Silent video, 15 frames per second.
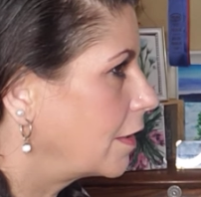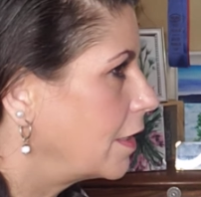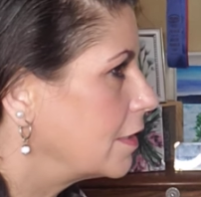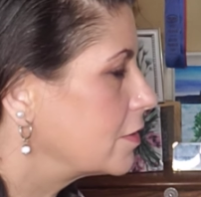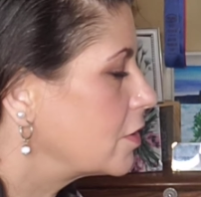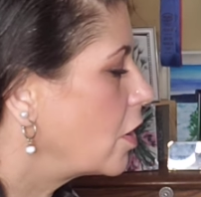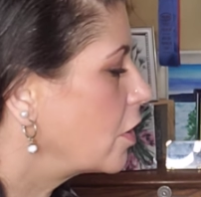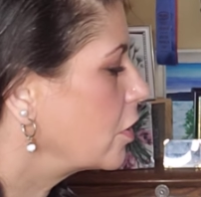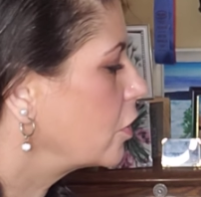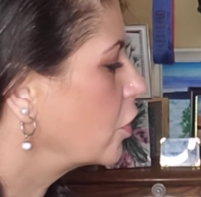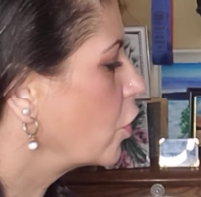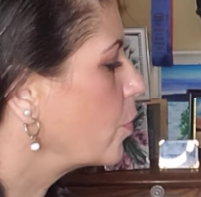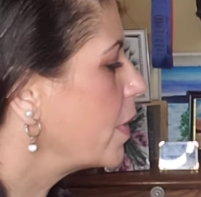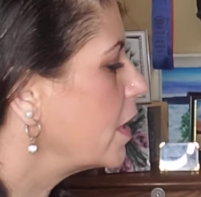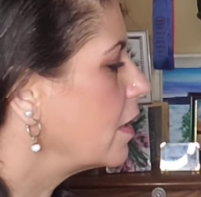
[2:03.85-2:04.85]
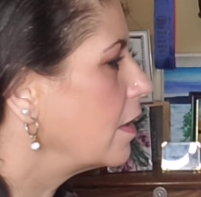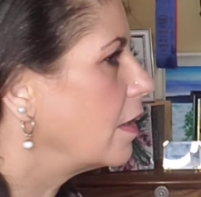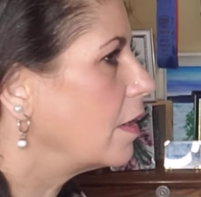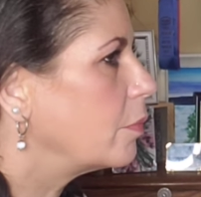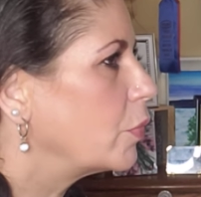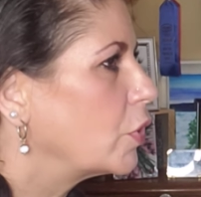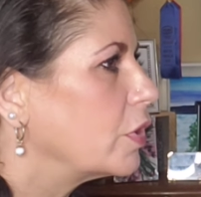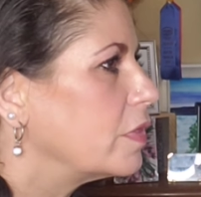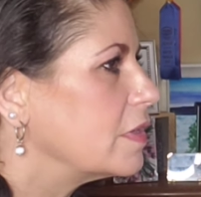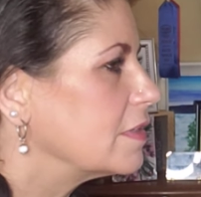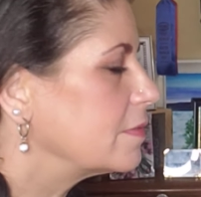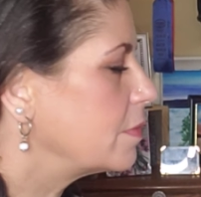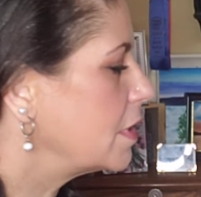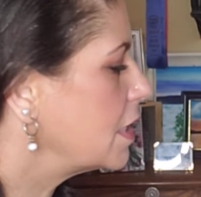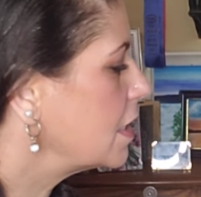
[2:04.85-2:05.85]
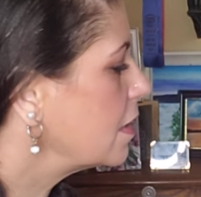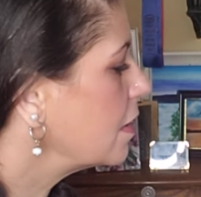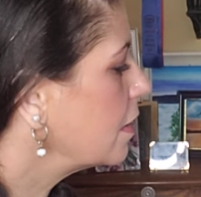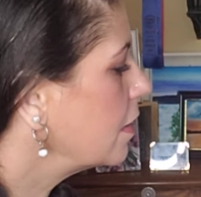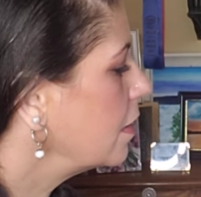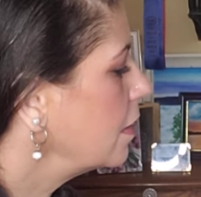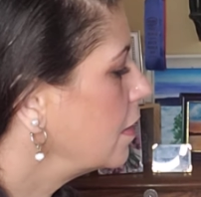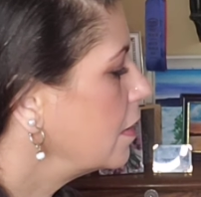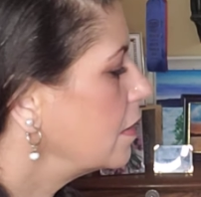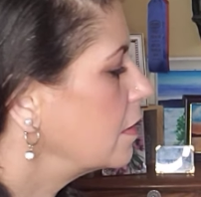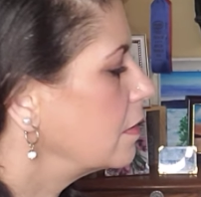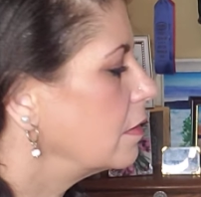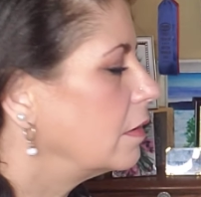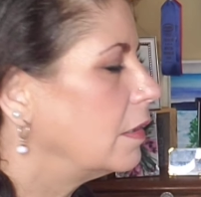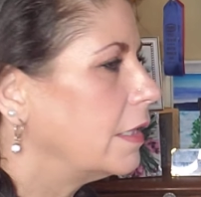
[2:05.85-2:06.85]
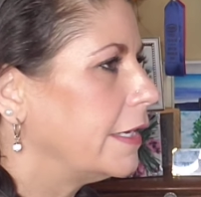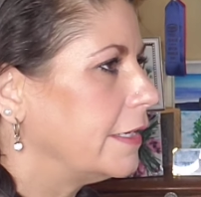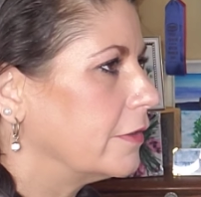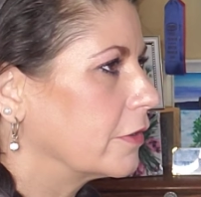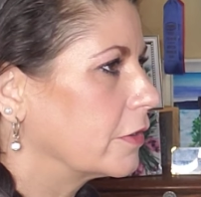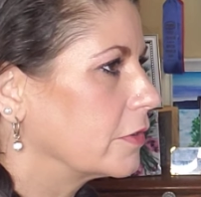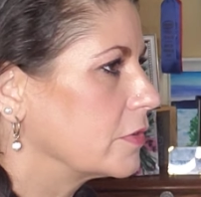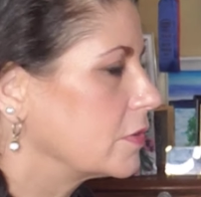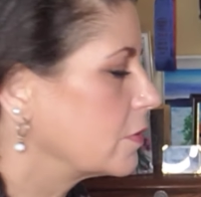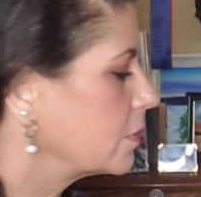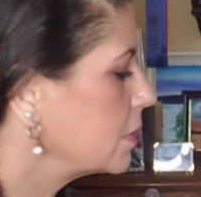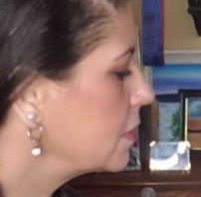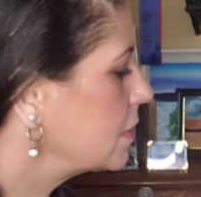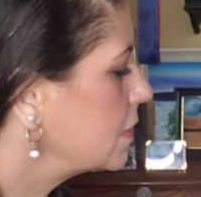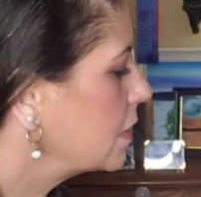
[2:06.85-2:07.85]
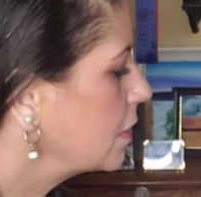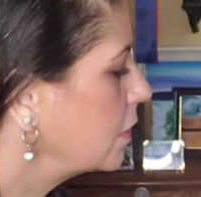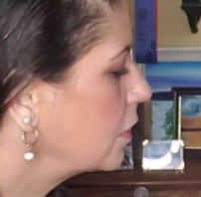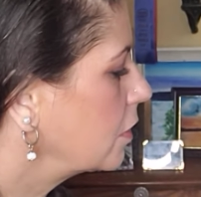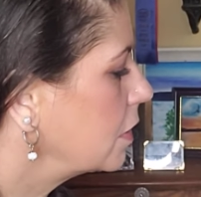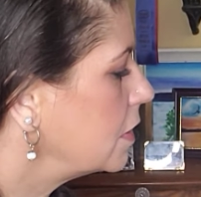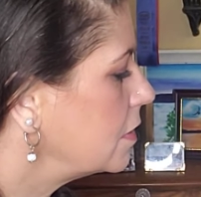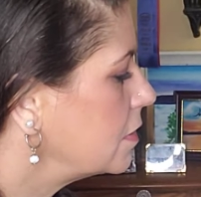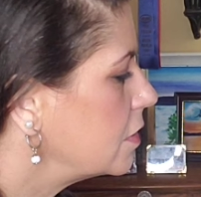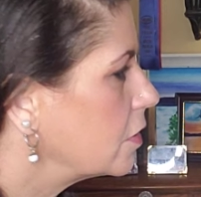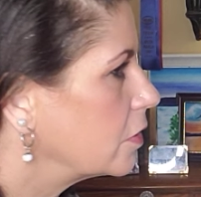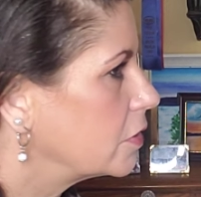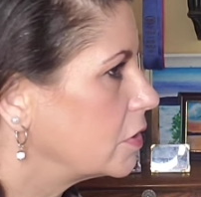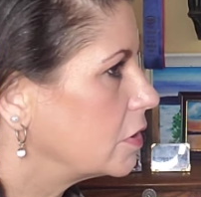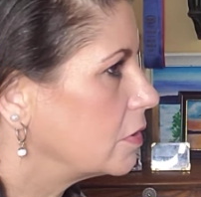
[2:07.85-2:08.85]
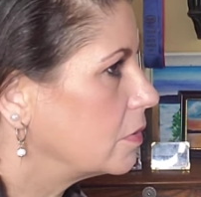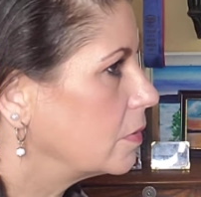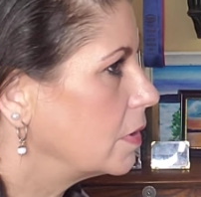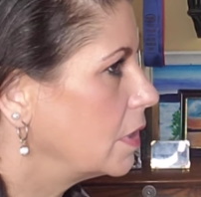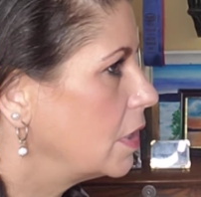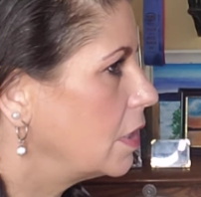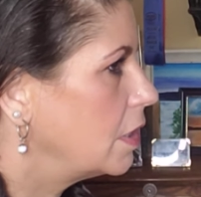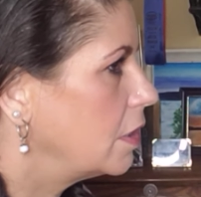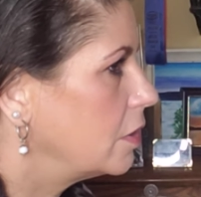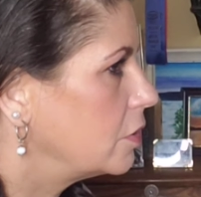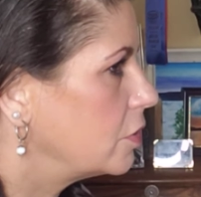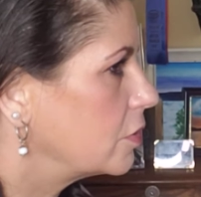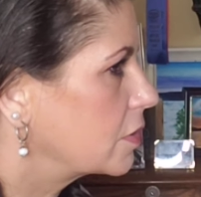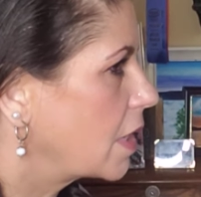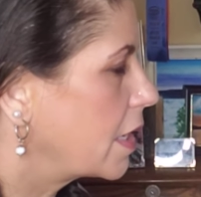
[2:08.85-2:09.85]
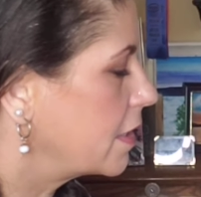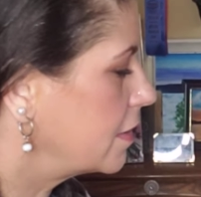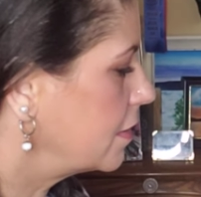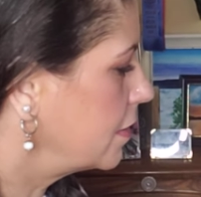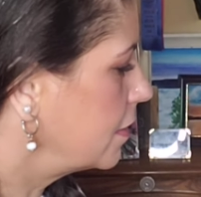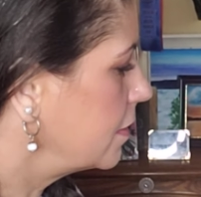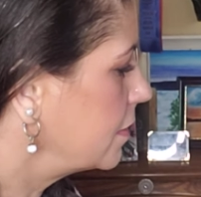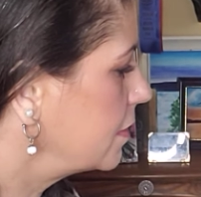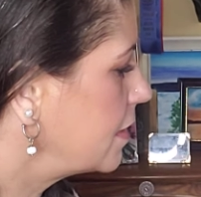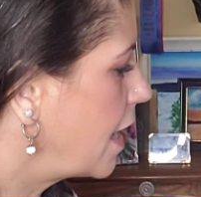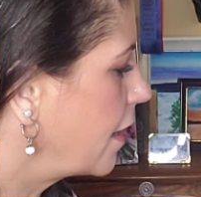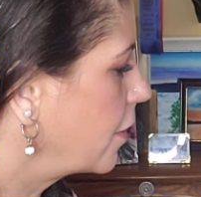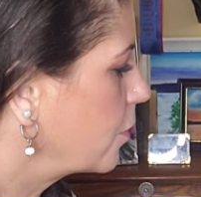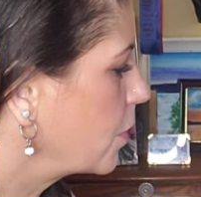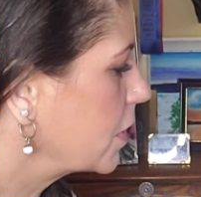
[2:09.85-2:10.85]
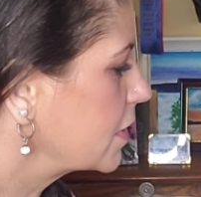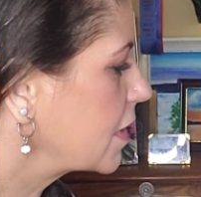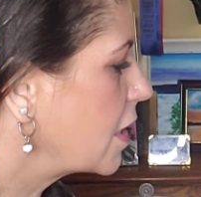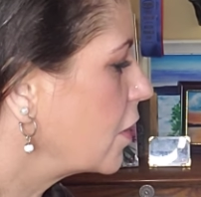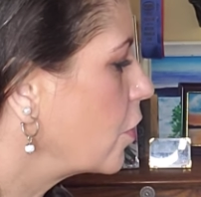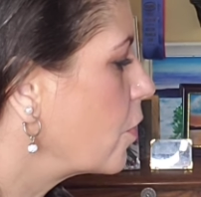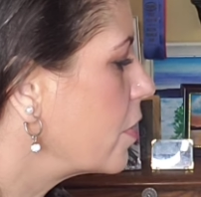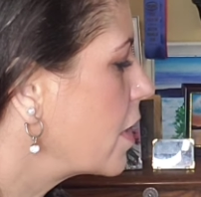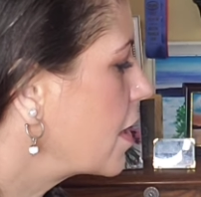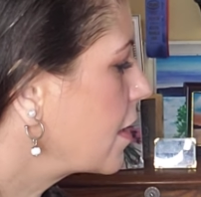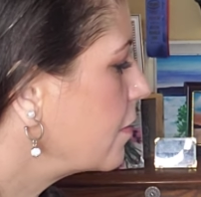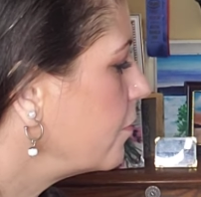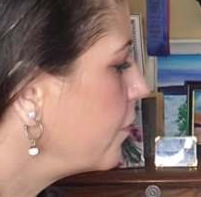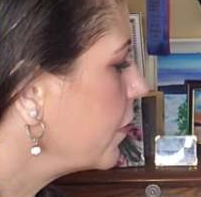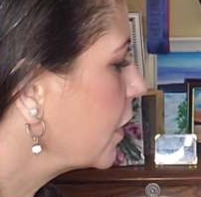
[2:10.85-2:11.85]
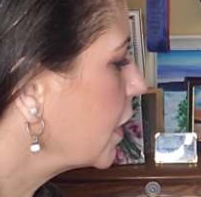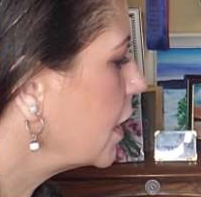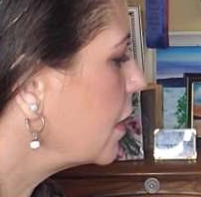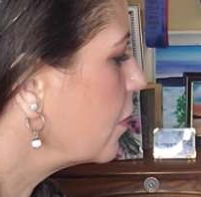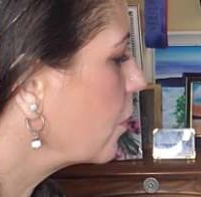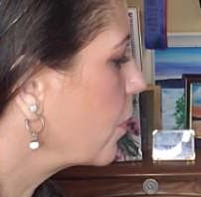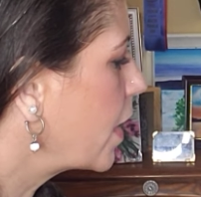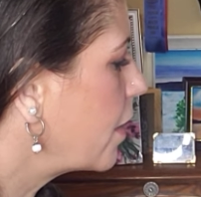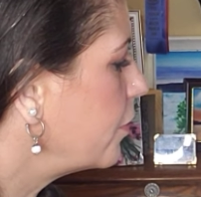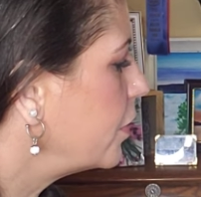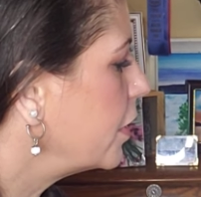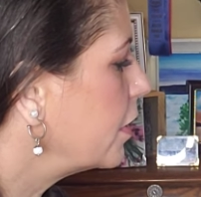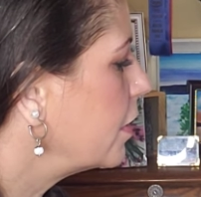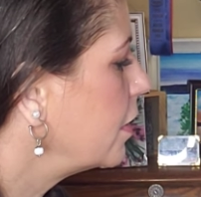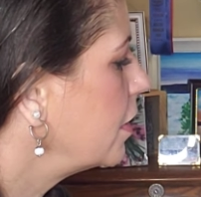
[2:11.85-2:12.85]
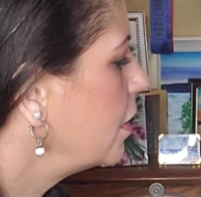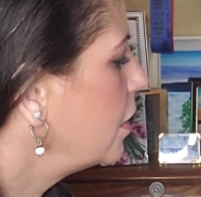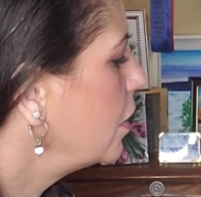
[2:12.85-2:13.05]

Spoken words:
It's harder to go in and put this in later, so it's a little easier to just kind of stagger where it's going to go, and then I can fill in around it.